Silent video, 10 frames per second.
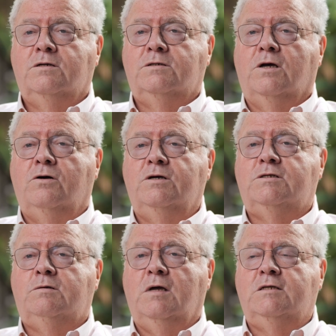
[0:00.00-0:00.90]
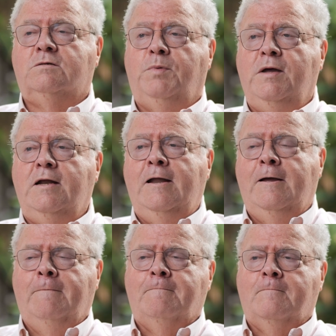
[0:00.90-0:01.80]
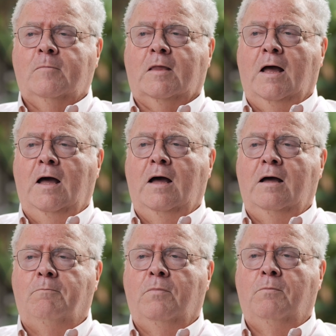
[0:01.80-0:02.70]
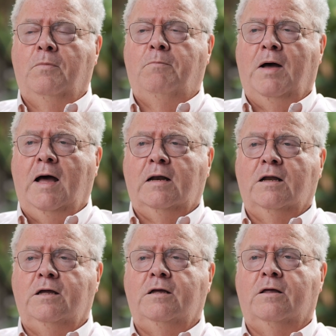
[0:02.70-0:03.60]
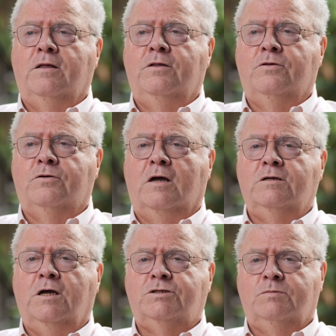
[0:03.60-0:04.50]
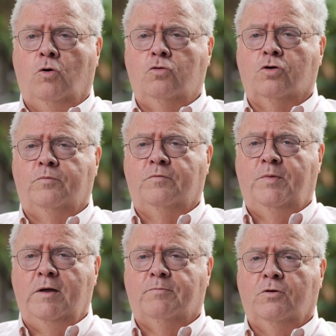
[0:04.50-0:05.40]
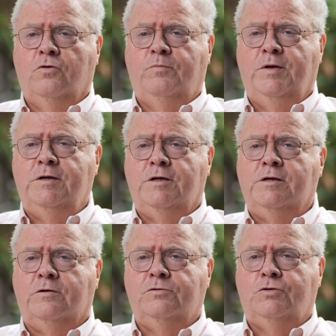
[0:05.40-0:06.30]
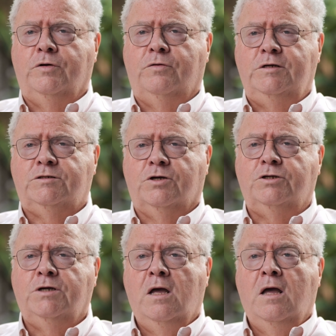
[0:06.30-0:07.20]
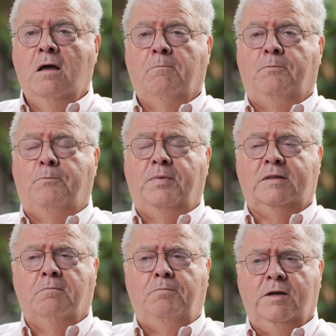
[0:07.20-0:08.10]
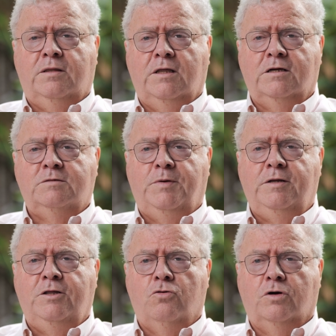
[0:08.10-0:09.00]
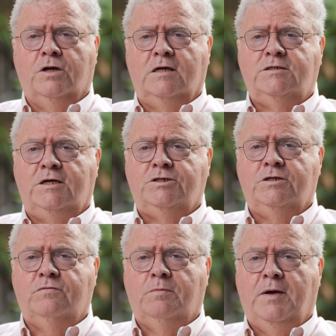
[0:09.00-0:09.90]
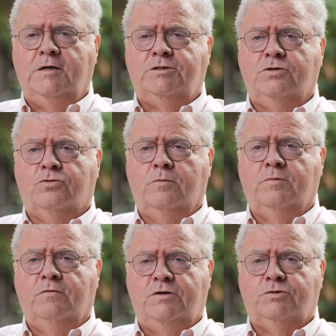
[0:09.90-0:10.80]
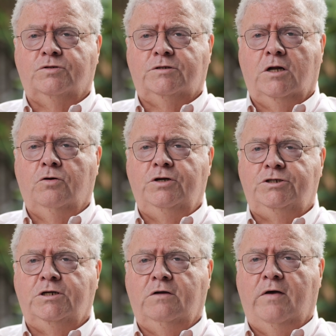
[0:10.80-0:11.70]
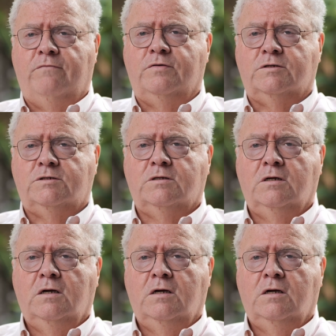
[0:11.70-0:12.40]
So it's been partly a small group of people who have been doing research. But the big thing has been the organisation of the patient group and the Visual Snow Initiative efforts.